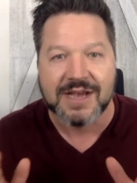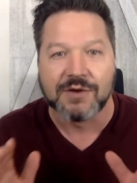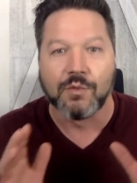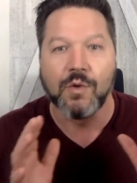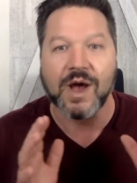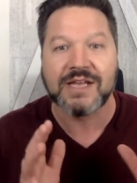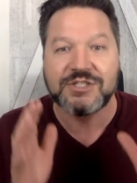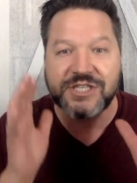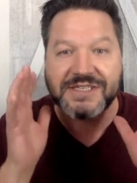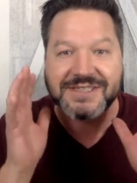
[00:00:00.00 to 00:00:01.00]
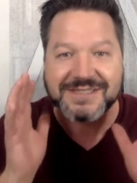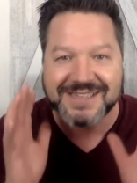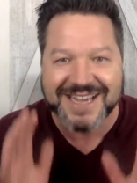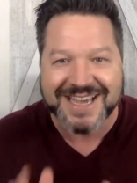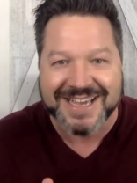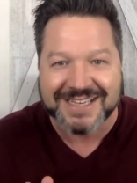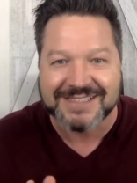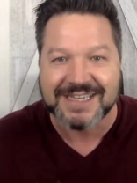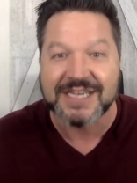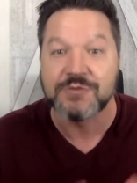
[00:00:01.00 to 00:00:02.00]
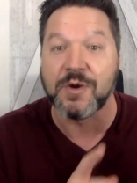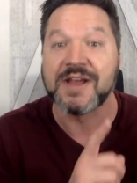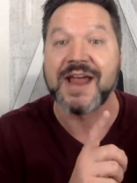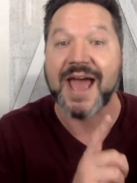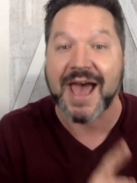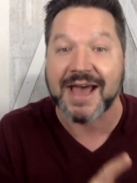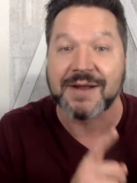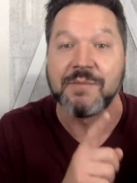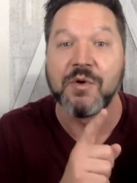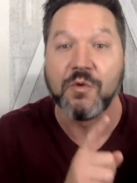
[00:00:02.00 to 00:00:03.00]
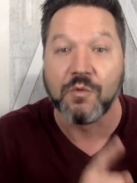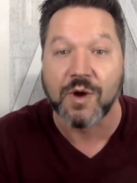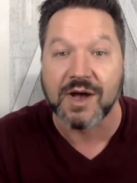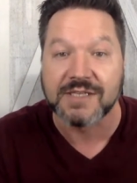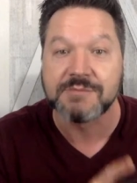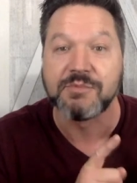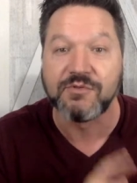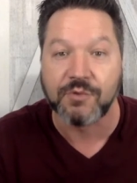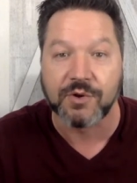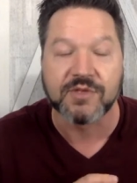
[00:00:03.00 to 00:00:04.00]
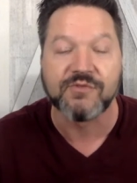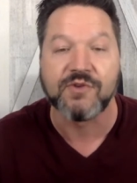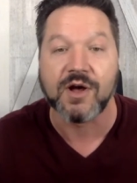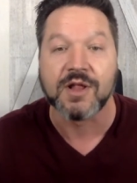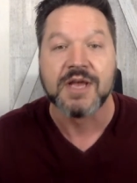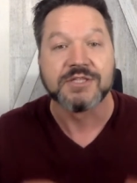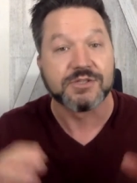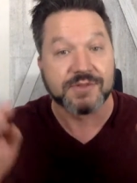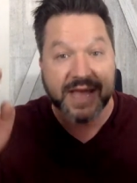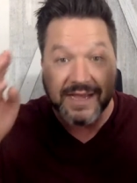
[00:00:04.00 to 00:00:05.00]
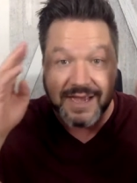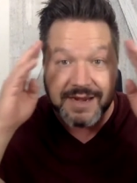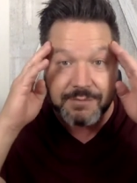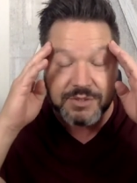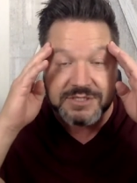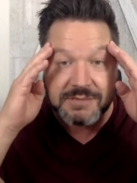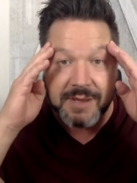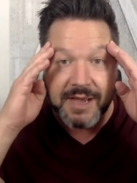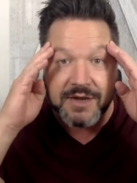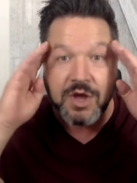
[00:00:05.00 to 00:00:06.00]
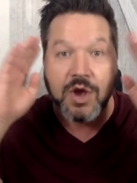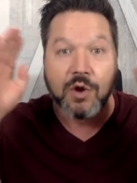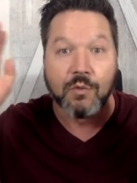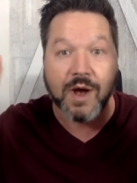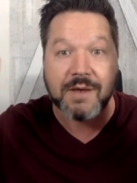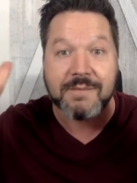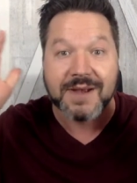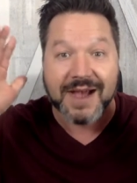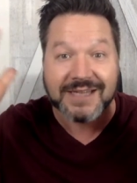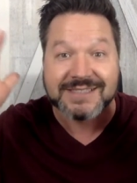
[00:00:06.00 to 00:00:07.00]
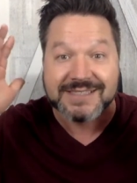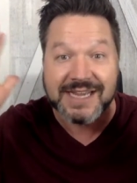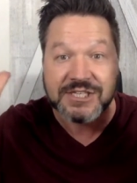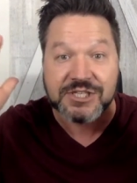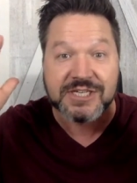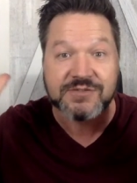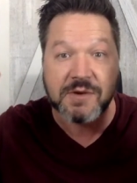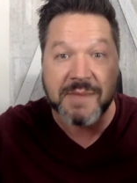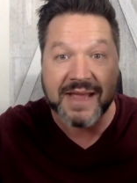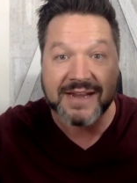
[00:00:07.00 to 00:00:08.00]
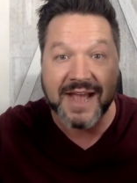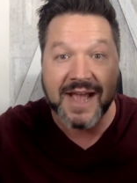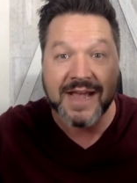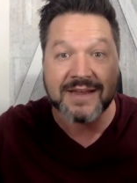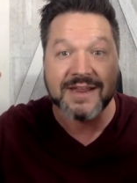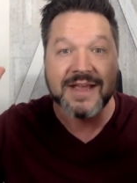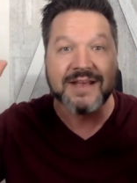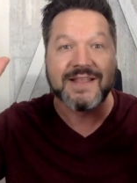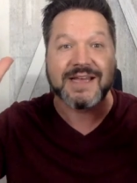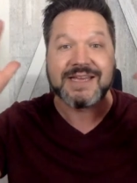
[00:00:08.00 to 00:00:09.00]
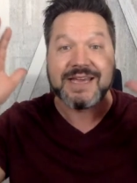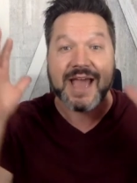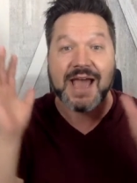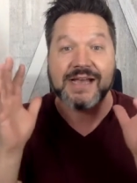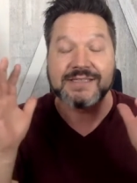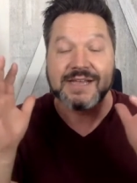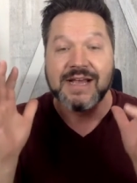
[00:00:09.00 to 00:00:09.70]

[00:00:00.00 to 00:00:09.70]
What Jesus is is what Adam was before the fall. So that kind of puts in mind what God's intention is for mankind, that he has